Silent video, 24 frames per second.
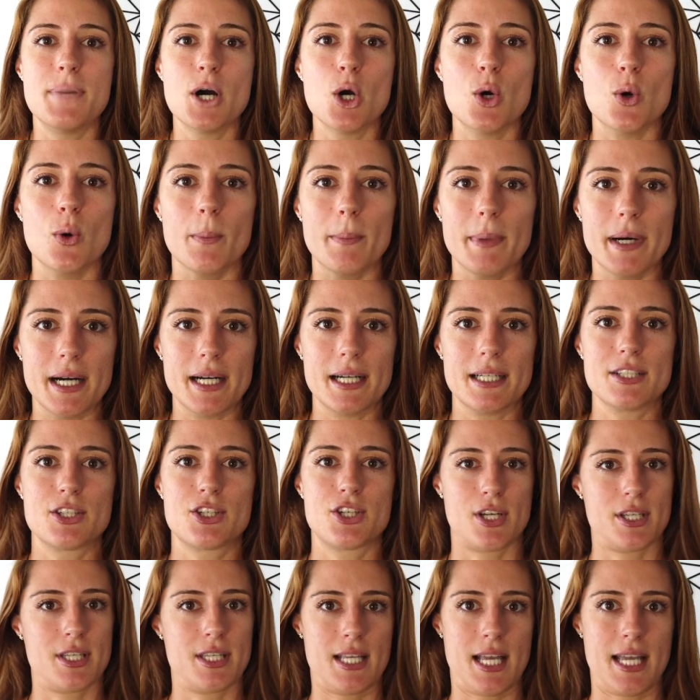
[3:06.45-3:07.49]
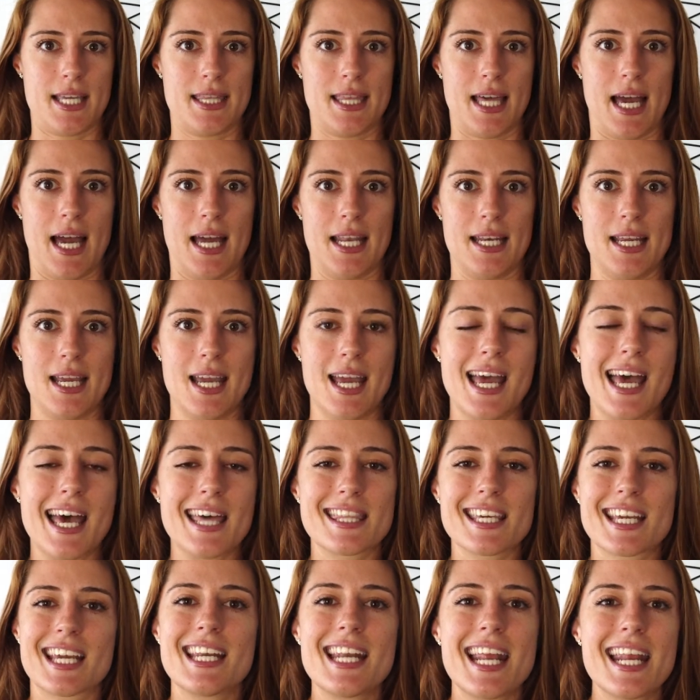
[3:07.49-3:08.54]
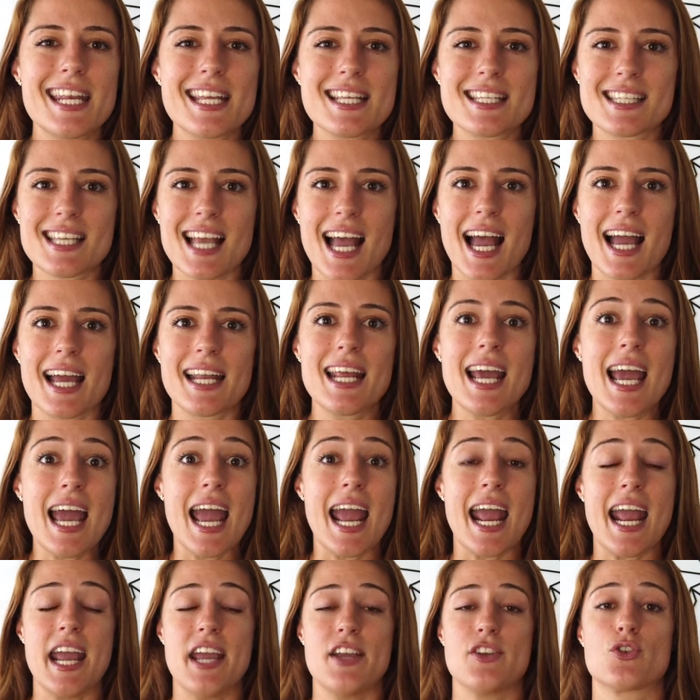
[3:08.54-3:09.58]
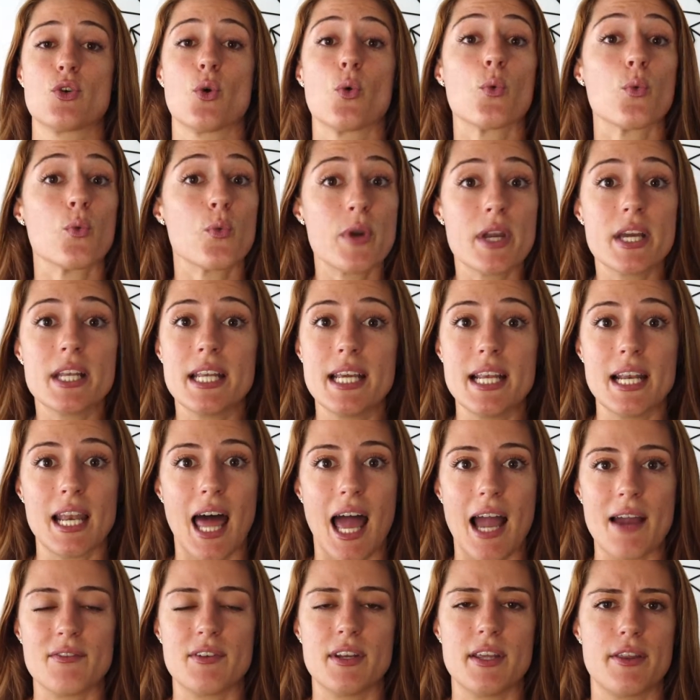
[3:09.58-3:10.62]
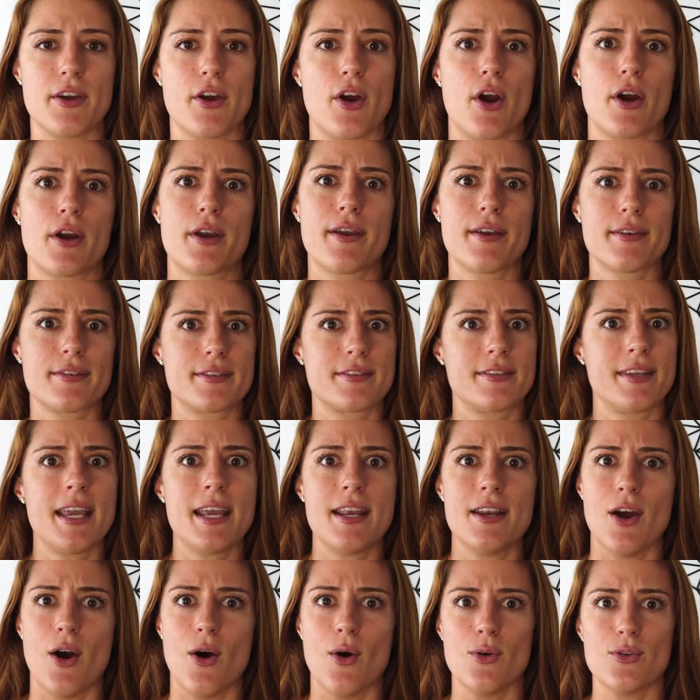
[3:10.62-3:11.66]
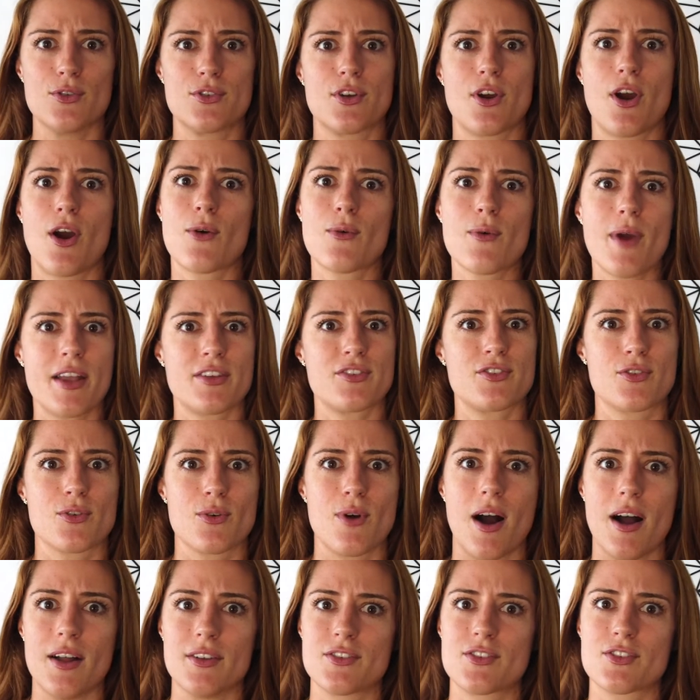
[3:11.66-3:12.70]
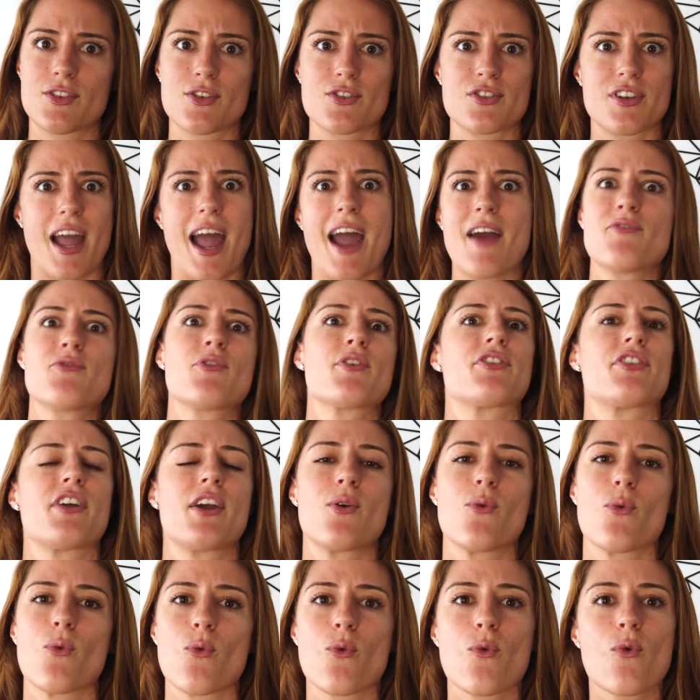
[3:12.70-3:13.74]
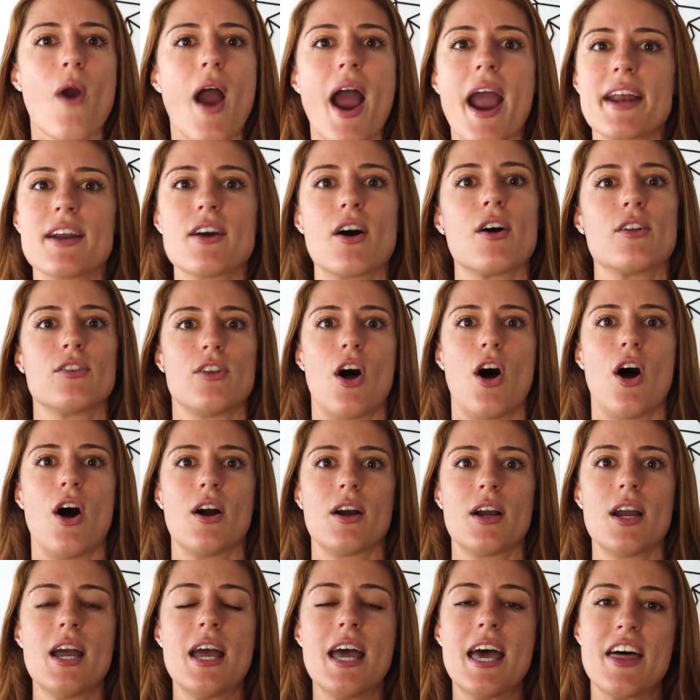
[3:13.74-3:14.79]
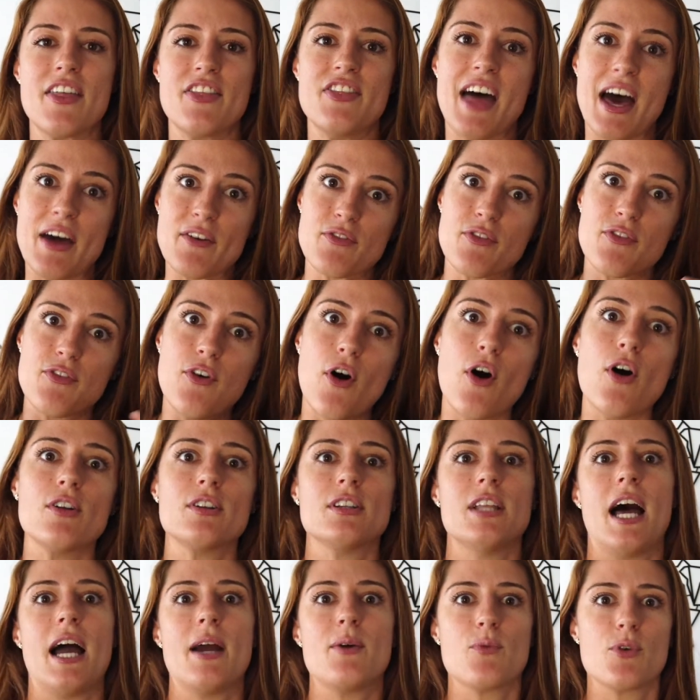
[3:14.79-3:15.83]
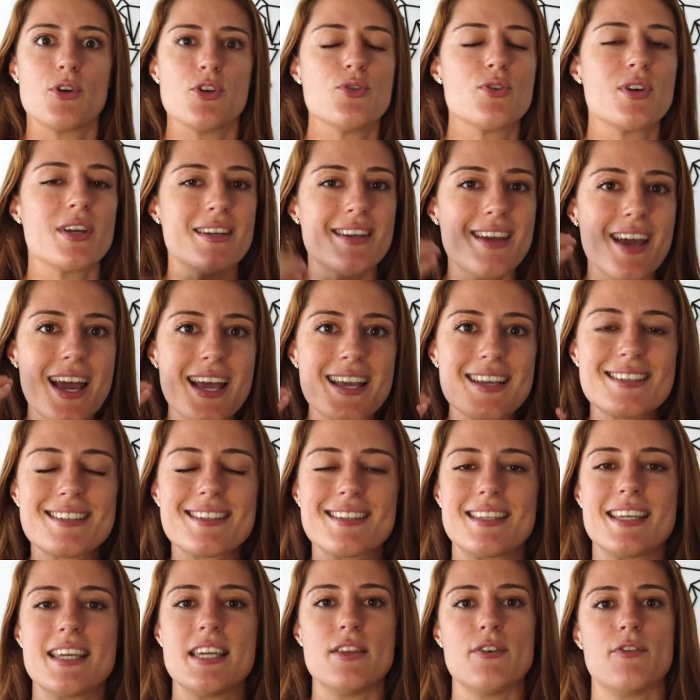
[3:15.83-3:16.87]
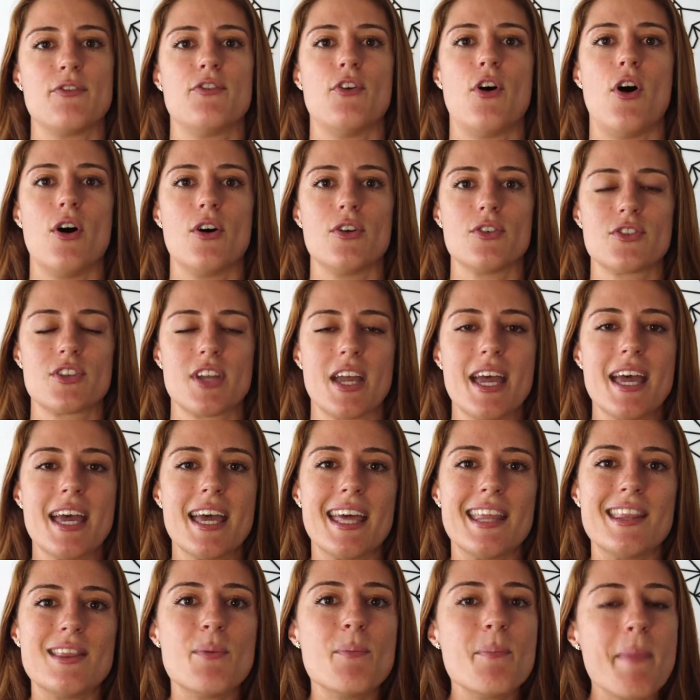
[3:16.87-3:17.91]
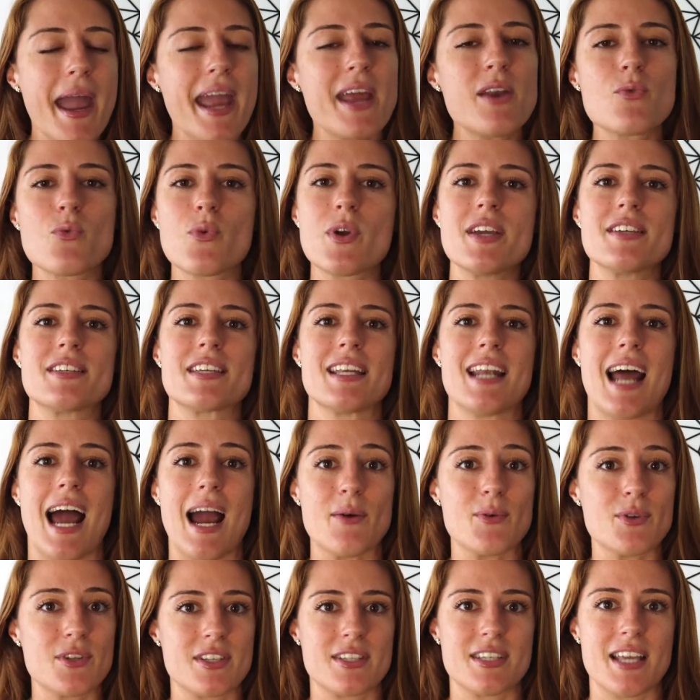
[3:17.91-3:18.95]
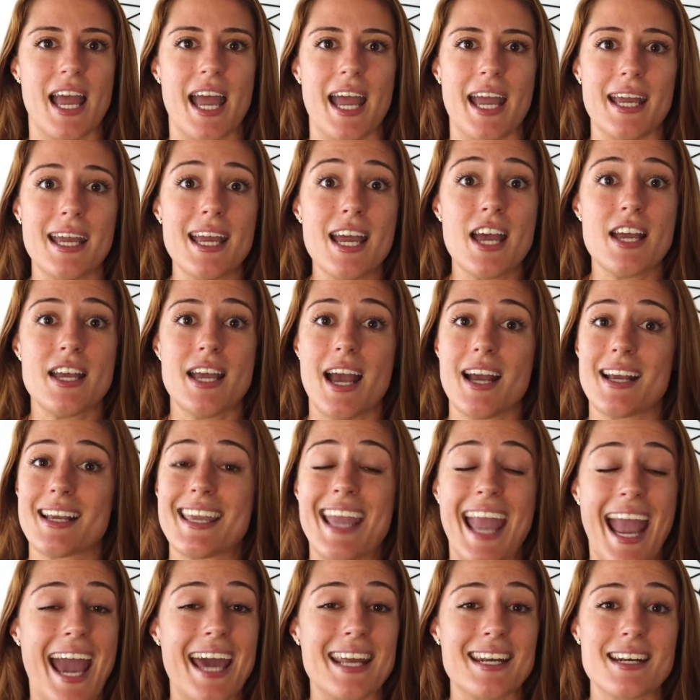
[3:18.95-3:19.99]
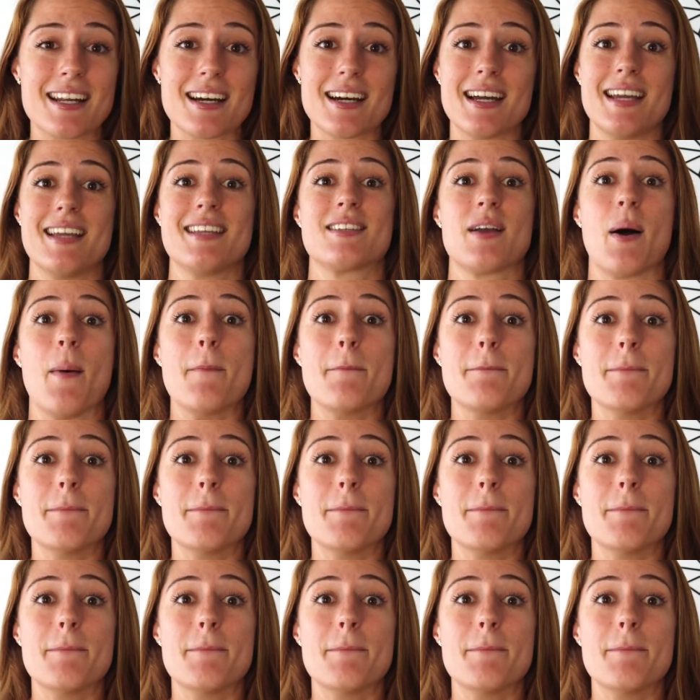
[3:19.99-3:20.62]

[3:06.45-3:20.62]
Boom, just like that. The Canadian side is really lively. There are casinos, there are restaurants, there's everything right along that fault line where you can see the falls. And the main reason I would say Canada is a